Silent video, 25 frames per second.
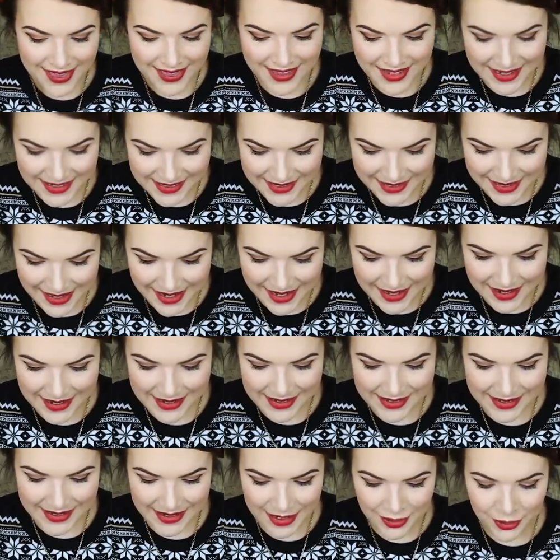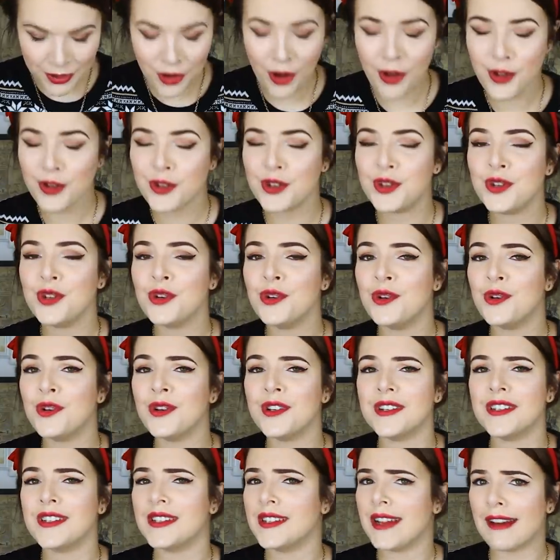This is not
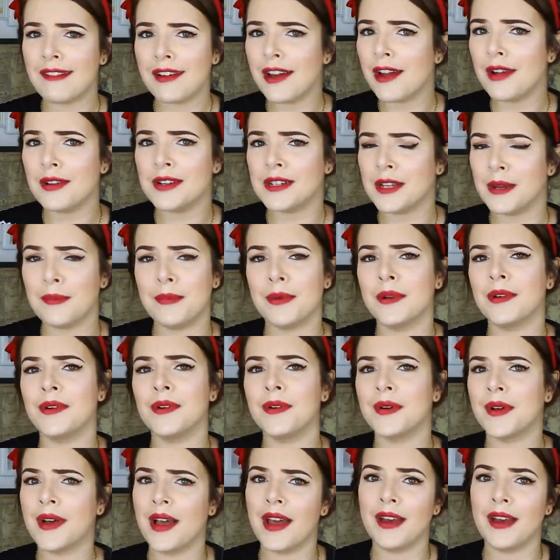your stereotypical